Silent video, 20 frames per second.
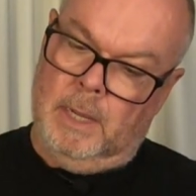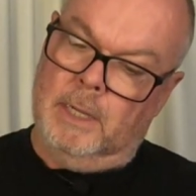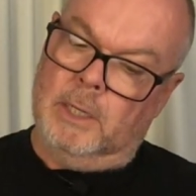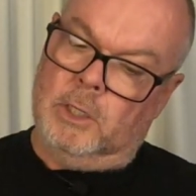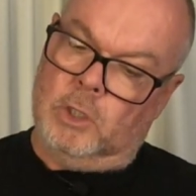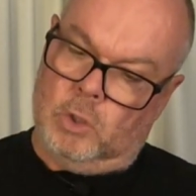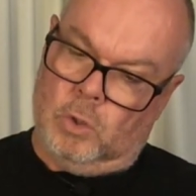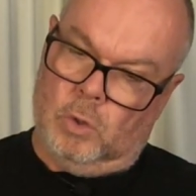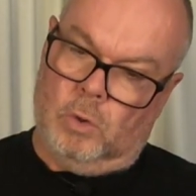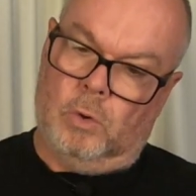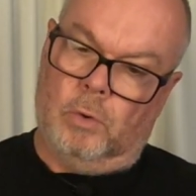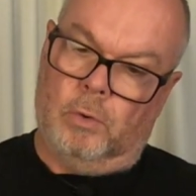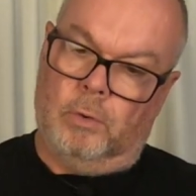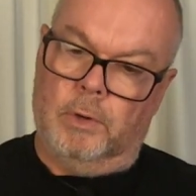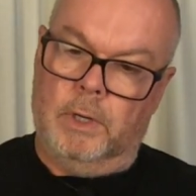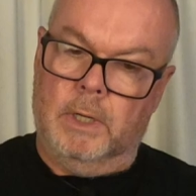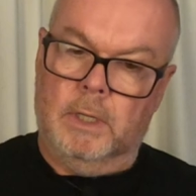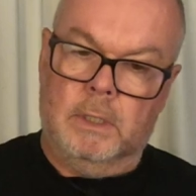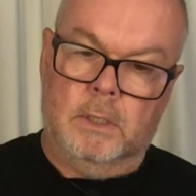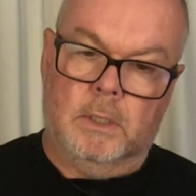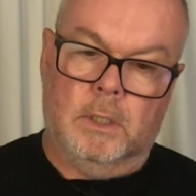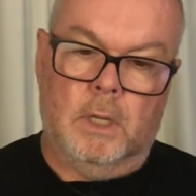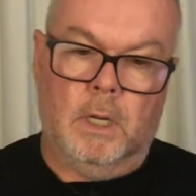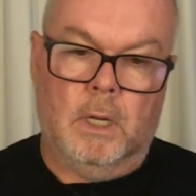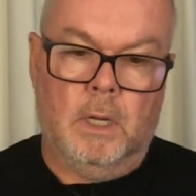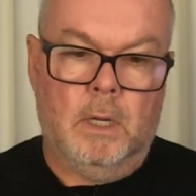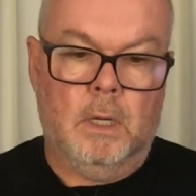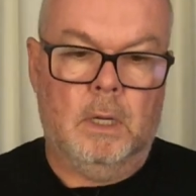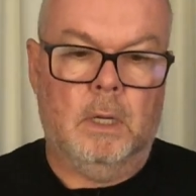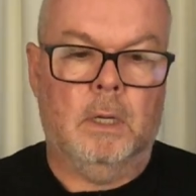Sure is,
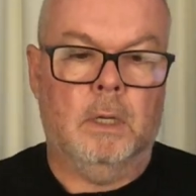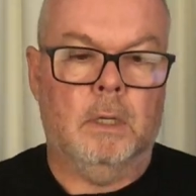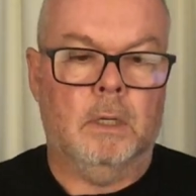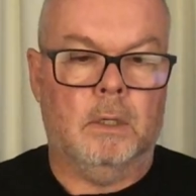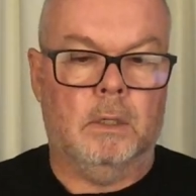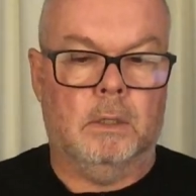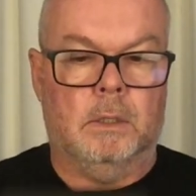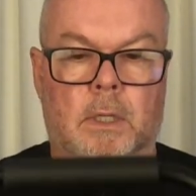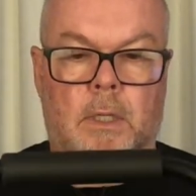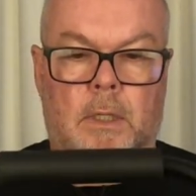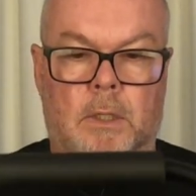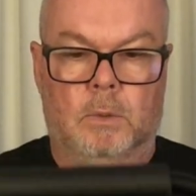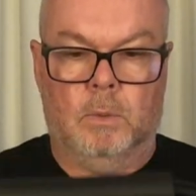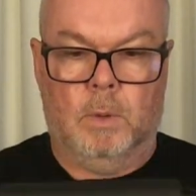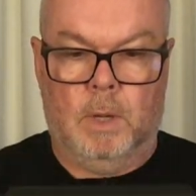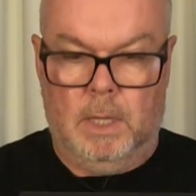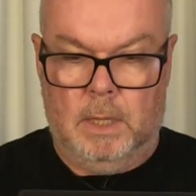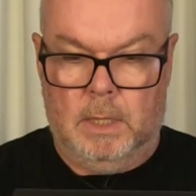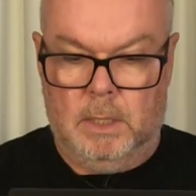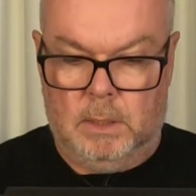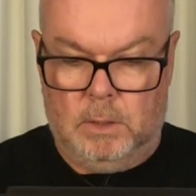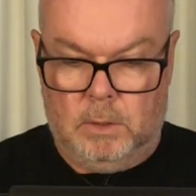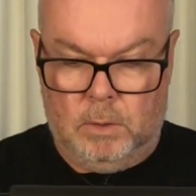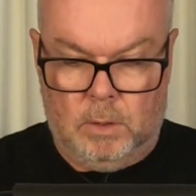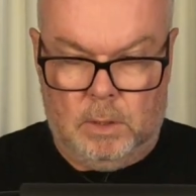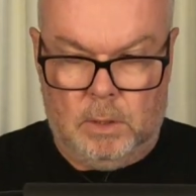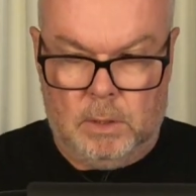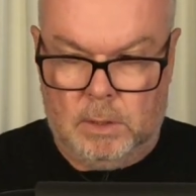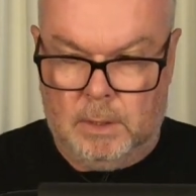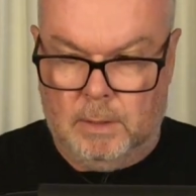because that's where this
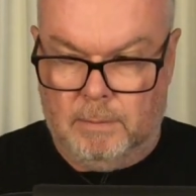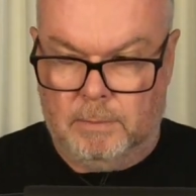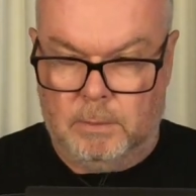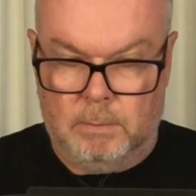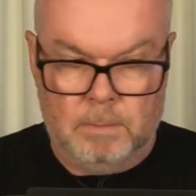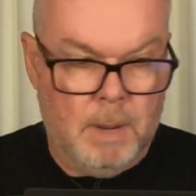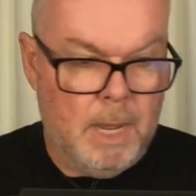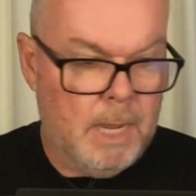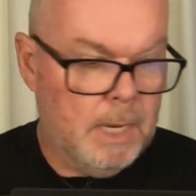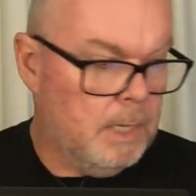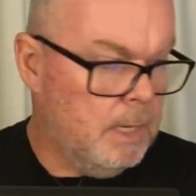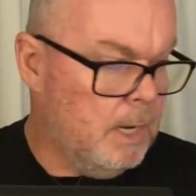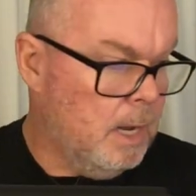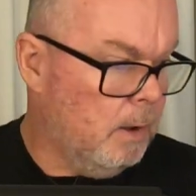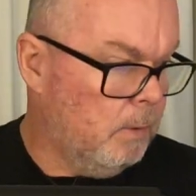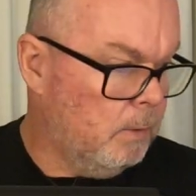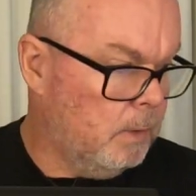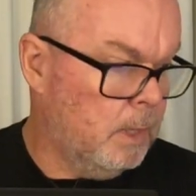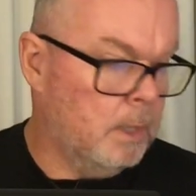sort of stuff's made now,